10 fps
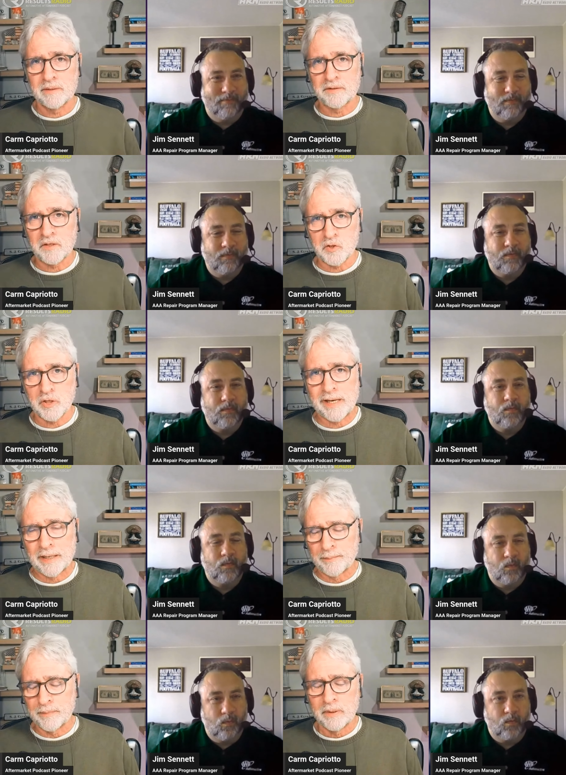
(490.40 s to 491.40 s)
Speaker 1: It's a
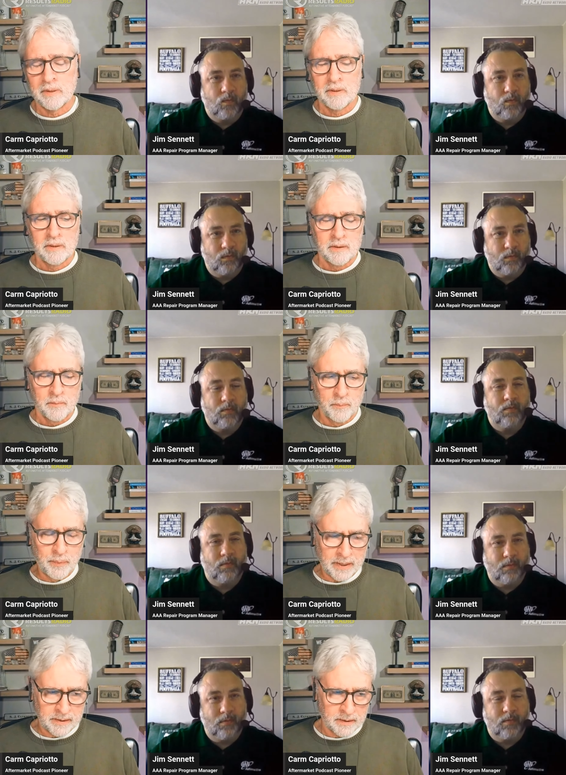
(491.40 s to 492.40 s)
shame.
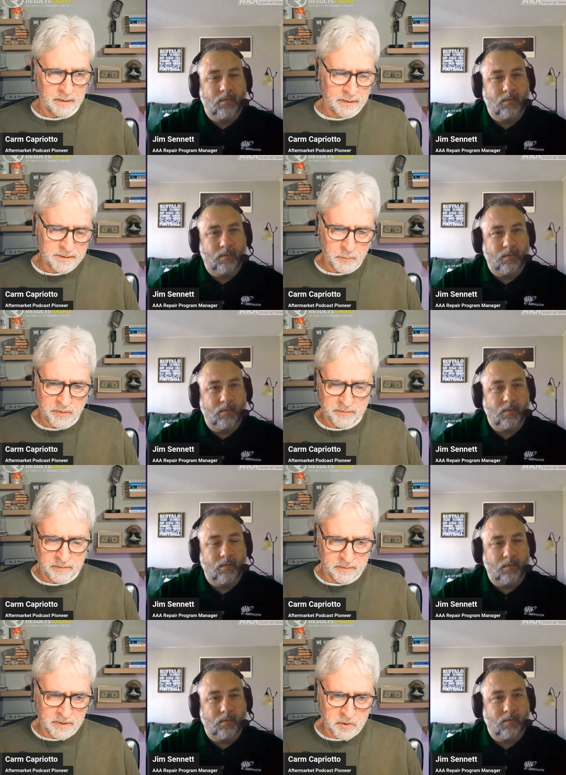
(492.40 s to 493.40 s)
But listen, with
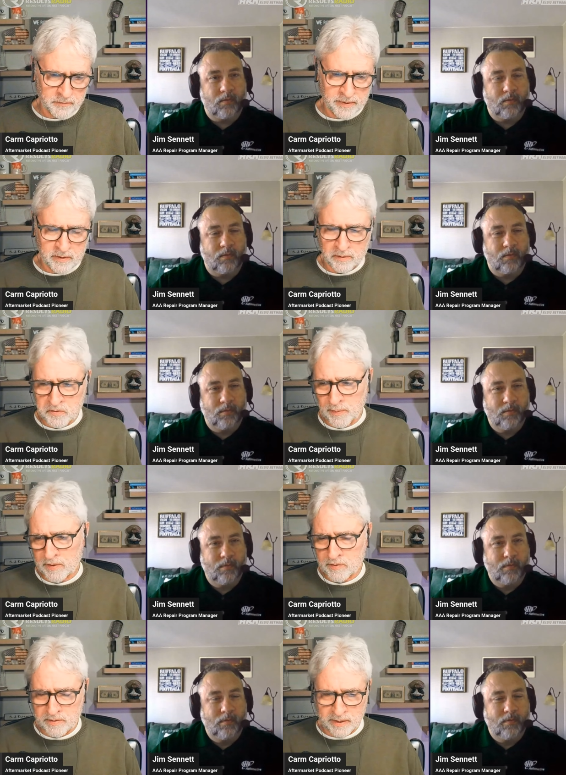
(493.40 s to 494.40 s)
digital vehicle
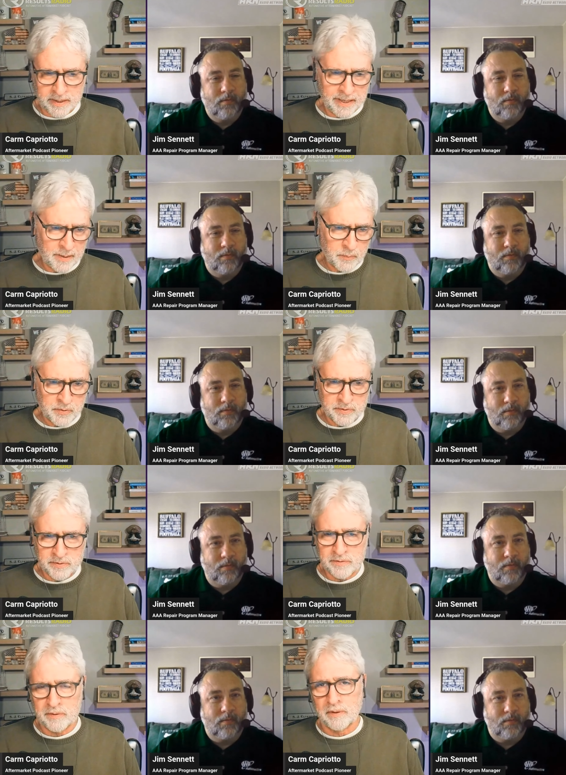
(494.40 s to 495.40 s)
inspections and
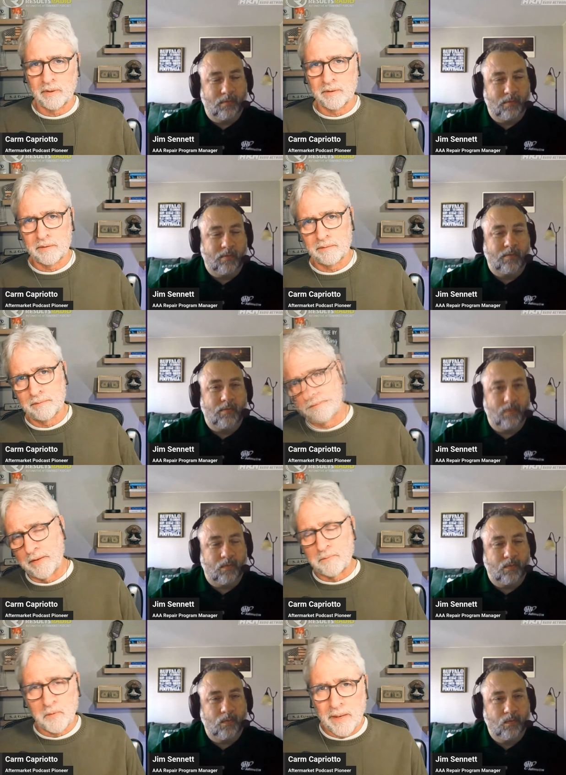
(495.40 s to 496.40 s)
cameras and
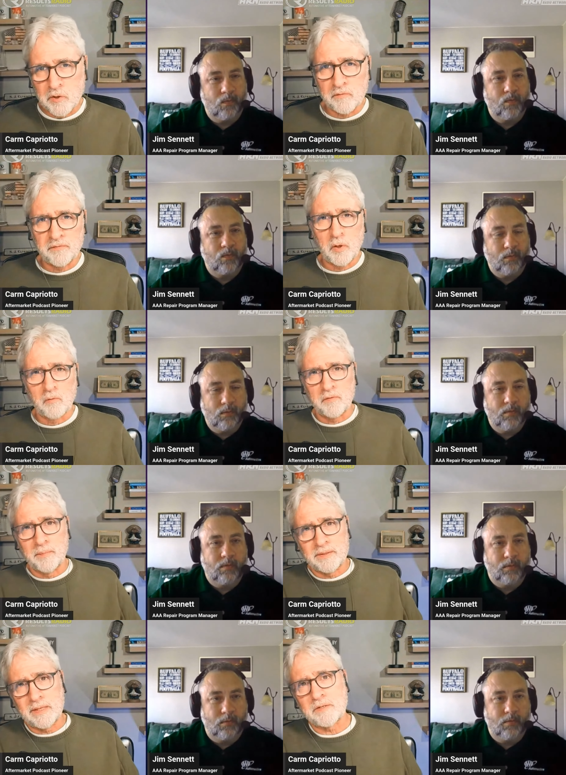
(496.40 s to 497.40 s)
information flow from
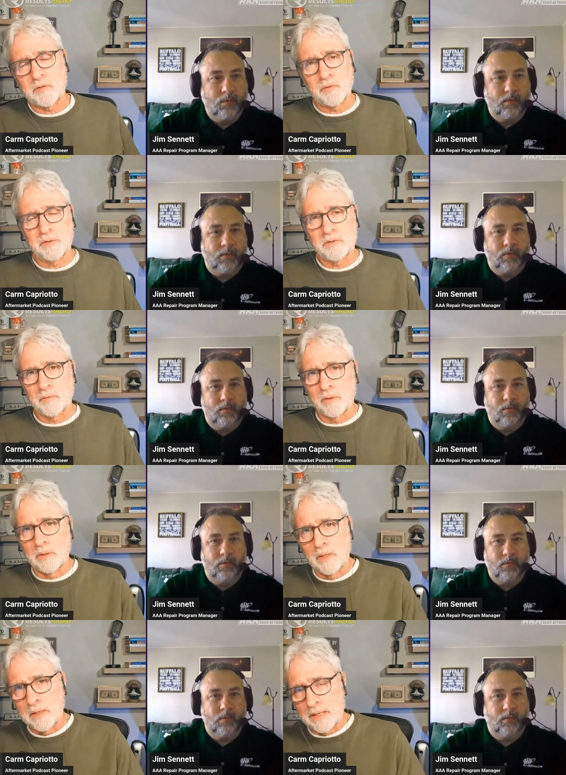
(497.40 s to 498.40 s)
a tester into a
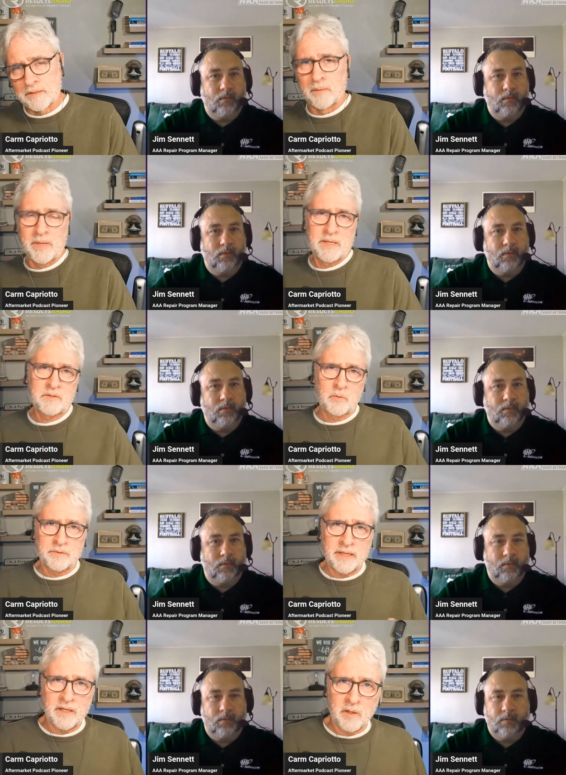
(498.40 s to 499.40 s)
SMS, or
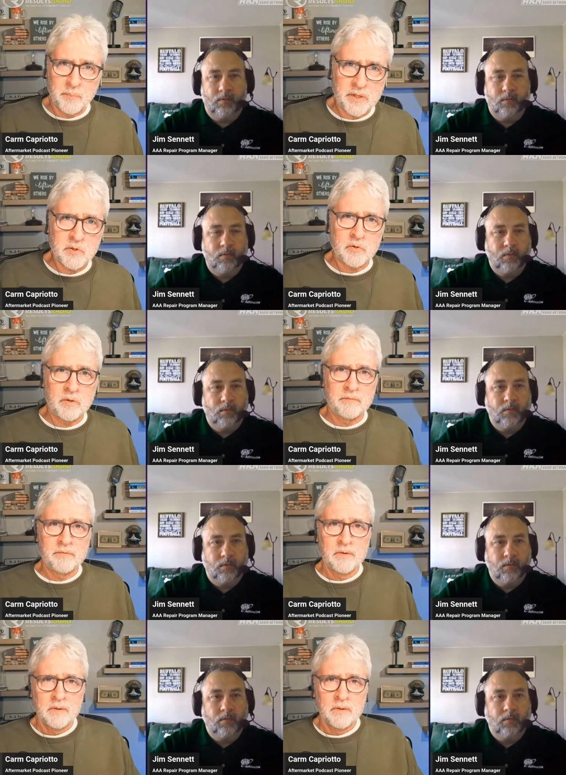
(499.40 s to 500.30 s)
taking a picture of